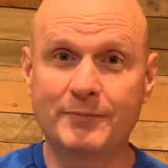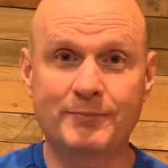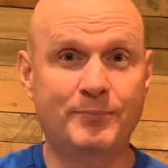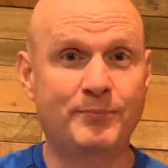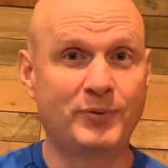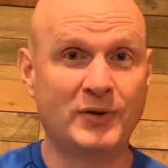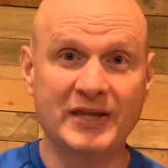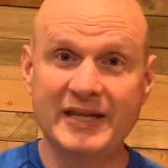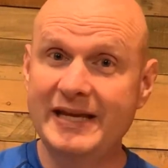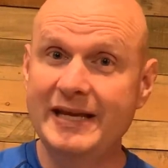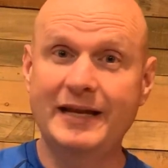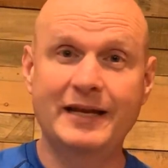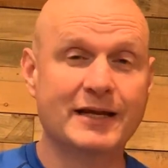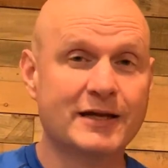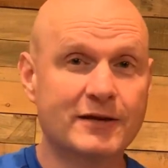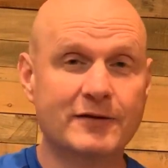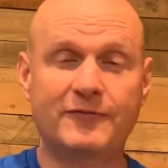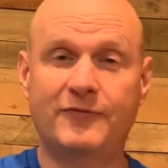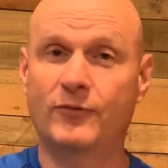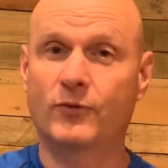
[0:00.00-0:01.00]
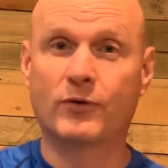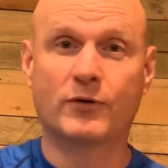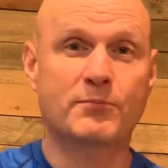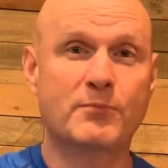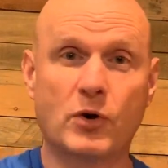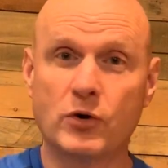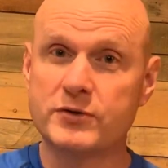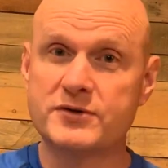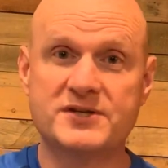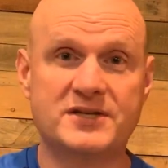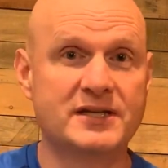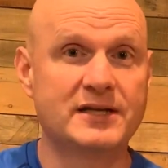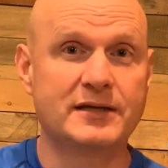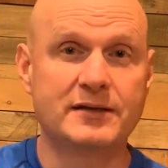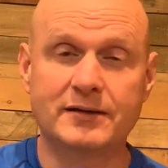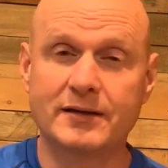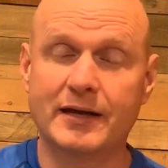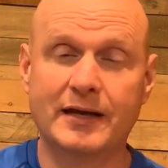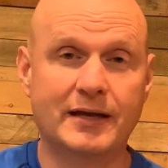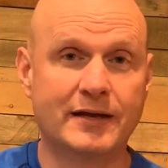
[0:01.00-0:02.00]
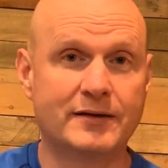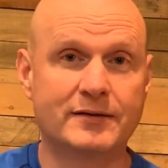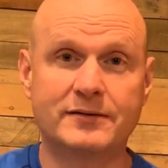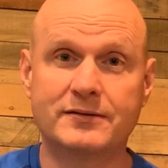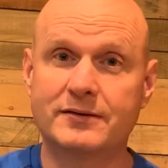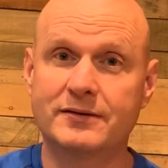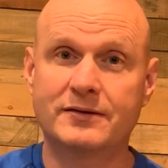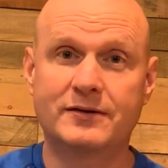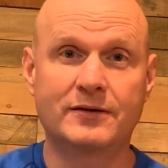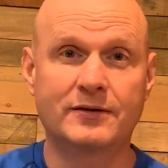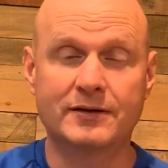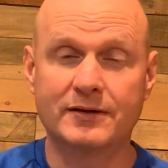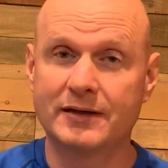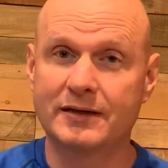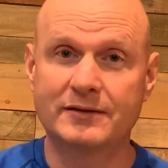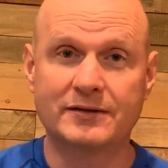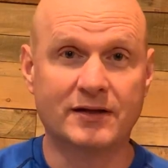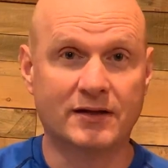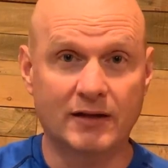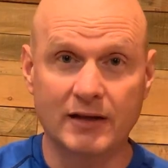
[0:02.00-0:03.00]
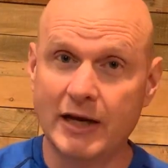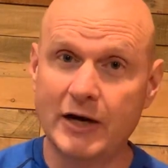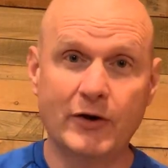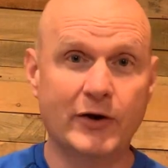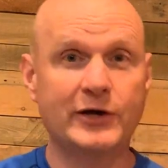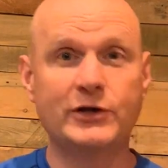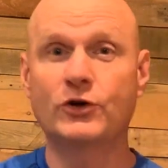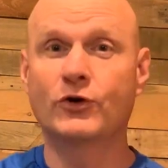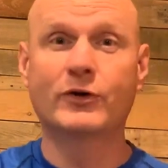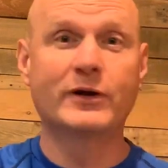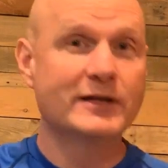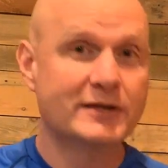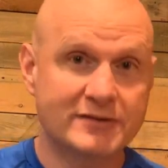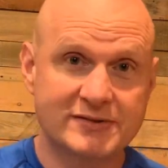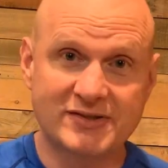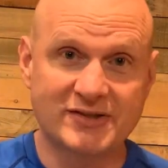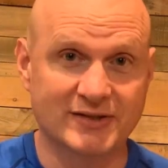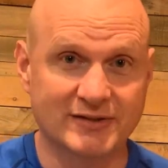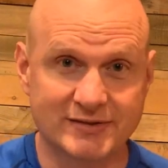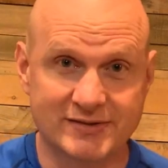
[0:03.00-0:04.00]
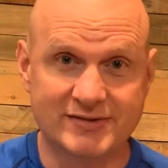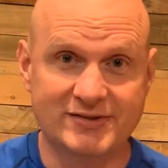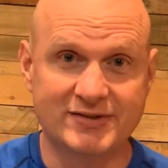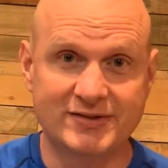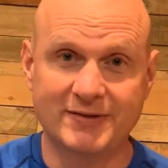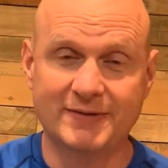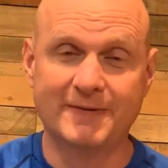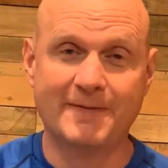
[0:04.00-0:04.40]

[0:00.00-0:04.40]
pleading for mercy and declaring your innocence?